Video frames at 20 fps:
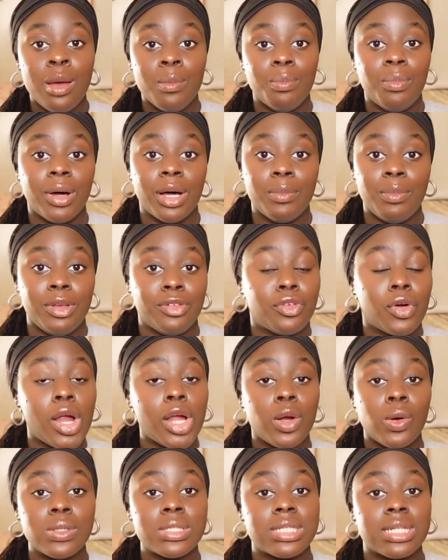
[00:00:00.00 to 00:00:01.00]
But before
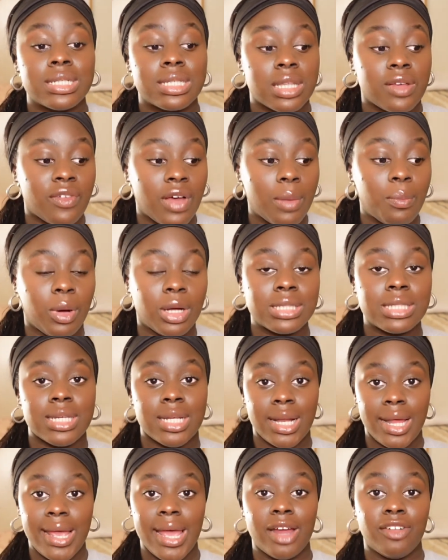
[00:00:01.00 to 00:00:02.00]
I go into the stuff I bought today,